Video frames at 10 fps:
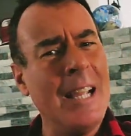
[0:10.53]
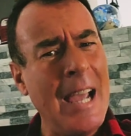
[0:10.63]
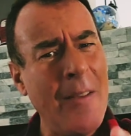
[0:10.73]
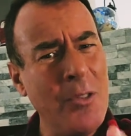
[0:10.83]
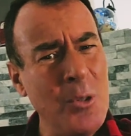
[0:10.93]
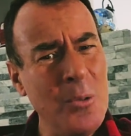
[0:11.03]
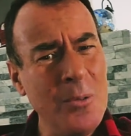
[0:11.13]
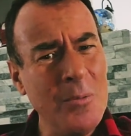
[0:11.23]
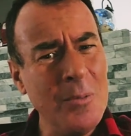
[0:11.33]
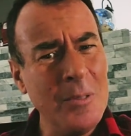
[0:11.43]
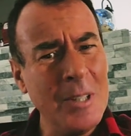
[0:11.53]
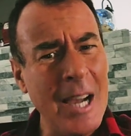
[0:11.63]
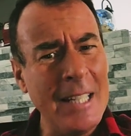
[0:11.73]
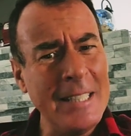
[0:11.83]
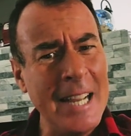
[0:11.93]
Have you
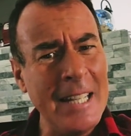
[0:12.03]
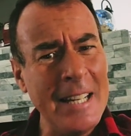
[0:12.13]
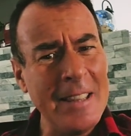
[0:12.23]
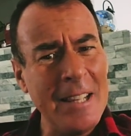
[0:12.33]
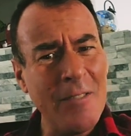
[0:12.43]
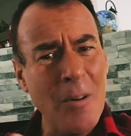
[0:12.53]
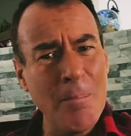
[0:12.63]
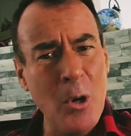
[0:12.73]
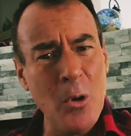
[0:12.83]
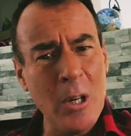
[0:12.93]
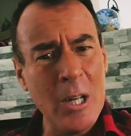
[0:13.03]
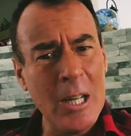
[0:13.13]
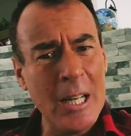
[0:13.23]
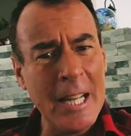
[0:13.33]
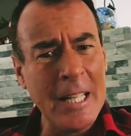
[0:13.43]
gotten anything from PUA
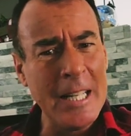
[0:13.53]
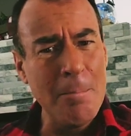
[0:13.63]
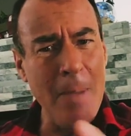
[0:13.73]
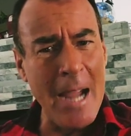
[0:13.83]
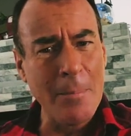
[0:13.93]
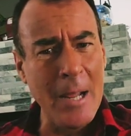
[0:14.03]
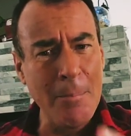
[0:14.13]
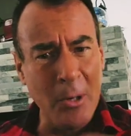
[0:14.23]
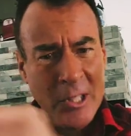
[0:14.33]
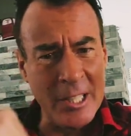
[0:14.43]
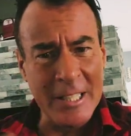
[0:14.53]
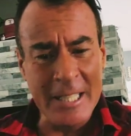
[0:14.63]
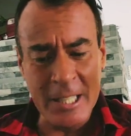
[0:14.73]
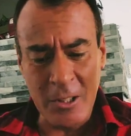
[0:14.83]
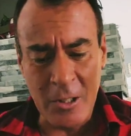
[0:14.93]
lately? Back pay, particularly
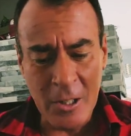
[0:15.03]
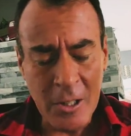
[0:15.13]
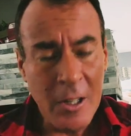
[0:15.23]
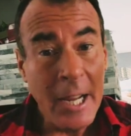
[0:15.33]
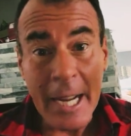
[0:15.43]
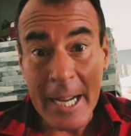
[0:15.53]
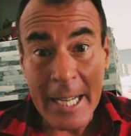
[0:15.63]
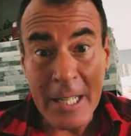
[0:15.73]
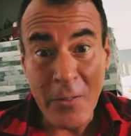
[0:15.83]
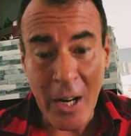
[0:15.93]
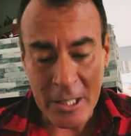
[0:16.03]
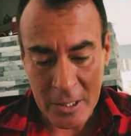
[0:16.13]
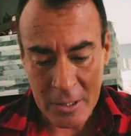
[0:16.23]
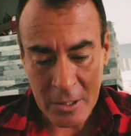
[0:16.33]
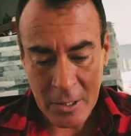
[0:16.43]
here in
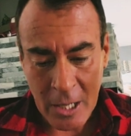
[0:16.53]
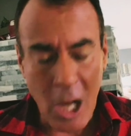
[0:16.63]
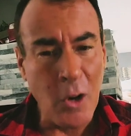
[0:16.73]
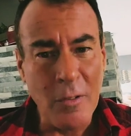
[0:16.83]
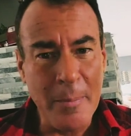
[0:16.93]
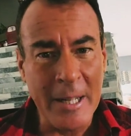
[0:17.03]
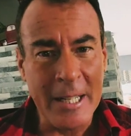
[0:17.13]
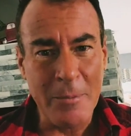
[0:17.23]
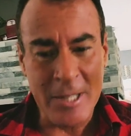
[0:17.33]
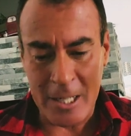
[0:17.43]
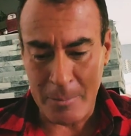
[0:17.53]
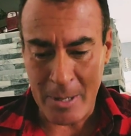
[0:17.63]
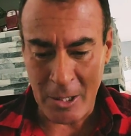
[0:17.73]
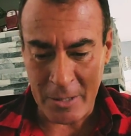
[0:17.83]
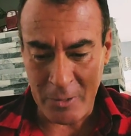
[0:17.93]
Nevada? Hello, everybody. I'm
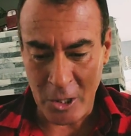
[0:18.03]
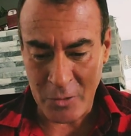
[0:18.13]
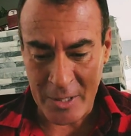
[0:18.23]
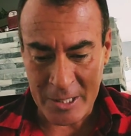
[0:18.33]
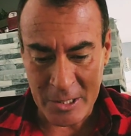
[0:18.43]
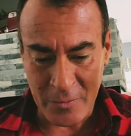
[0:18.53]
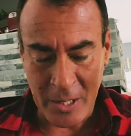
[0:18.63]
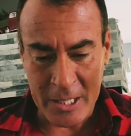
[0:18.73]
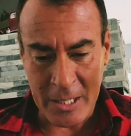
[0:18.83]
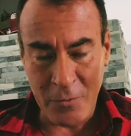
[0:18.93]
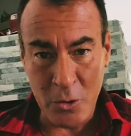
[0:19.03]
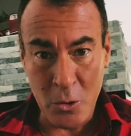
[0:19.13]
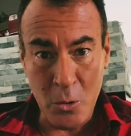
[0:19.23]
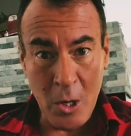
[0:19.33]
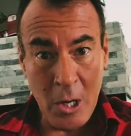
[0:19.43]
CAPANO, live in Las Vegas, Nevada. If
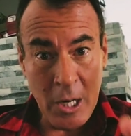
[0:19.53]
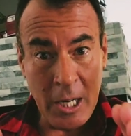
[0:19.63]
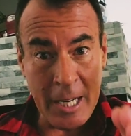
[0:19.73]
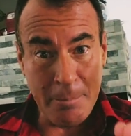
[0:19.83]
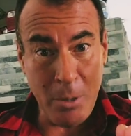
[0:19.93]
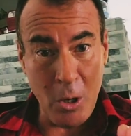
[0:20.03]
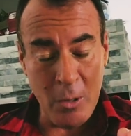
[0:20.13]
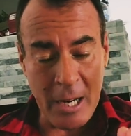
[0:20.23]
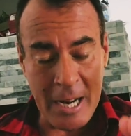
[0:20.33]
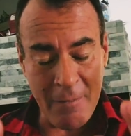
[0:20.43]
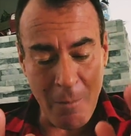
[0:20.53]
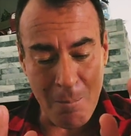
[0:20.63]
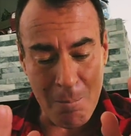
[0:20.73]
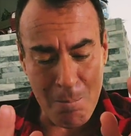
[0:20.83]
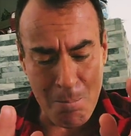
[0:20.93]
you collect PUA, I have
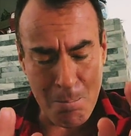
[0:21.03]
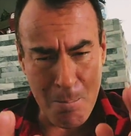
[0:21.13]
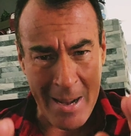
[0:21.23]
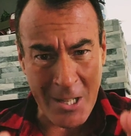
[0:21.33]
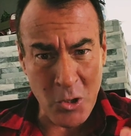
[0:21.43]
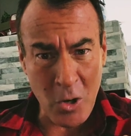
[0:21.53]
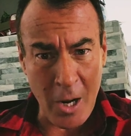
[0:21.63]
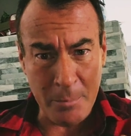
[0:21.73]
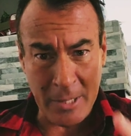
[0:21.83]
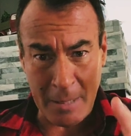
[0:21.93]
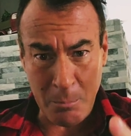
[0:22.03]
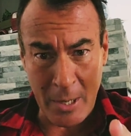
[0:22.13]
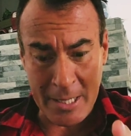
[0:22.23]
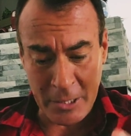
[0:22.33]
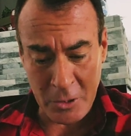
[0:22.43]
a major update,
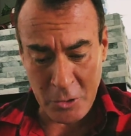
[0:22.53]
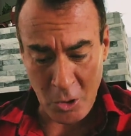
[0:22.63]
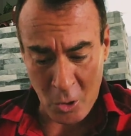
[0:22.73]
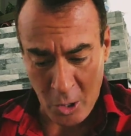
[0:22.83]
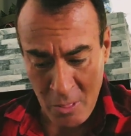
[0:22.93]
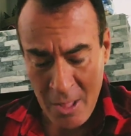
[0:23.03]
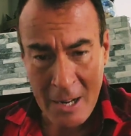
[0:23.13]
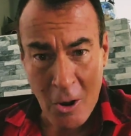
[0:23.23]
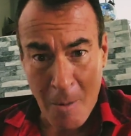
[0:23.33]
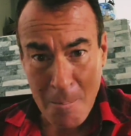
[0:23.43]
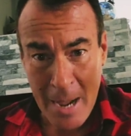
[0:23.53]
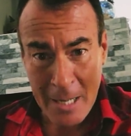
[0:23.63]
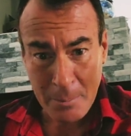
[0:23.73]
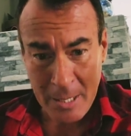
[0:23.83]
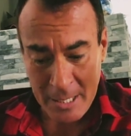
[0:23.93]
breaking news on that, on
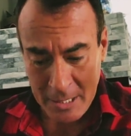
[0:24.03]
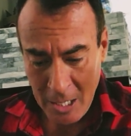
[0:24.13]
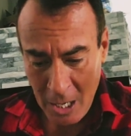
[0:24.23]
back pay.